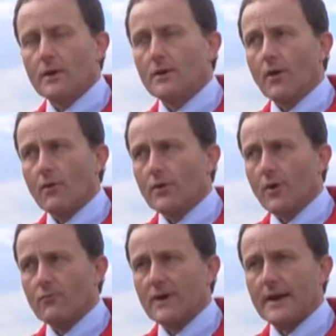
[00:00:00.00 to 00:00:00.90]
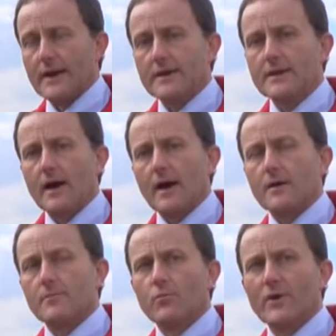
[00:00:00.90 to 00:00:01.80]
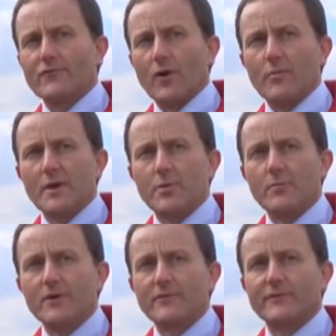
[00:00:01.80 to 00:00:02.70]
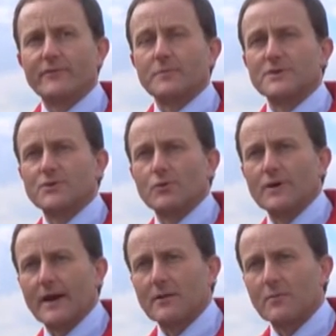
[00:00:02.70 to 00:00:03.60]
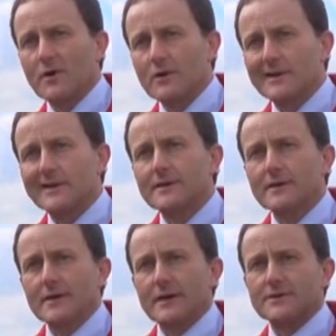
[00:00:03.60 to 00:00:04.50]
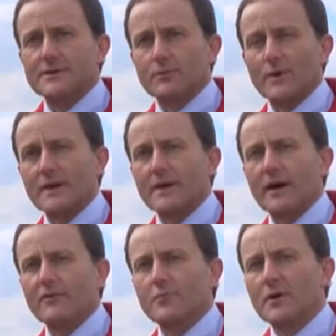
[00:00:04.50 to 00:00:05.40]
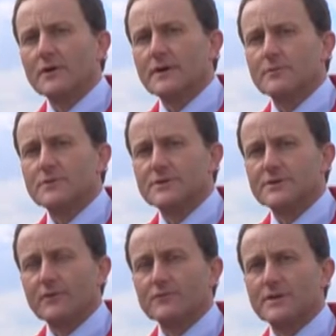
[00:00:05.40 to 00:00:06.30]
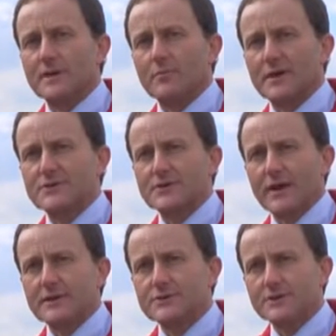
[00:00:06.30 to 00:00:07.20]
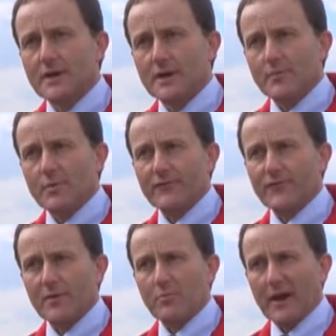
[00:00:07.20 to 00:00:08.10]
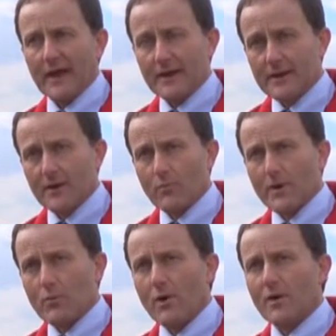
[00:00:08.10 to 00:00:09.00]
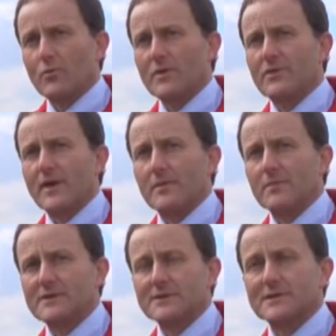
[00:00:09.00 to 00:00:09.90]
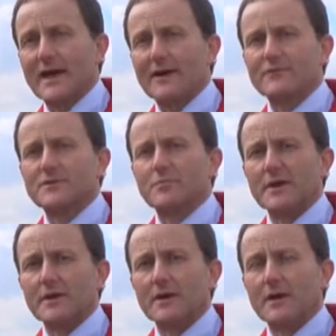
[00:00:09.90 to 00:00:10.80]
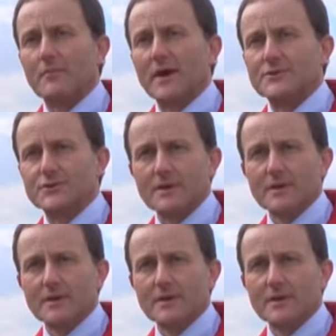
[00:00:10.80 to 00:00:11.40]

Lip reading: Not really. We've got people moving from the store cattle market into the weaned calf market, which is obviously a big change. But if they plan it and we work with them, it doesn't have to be a major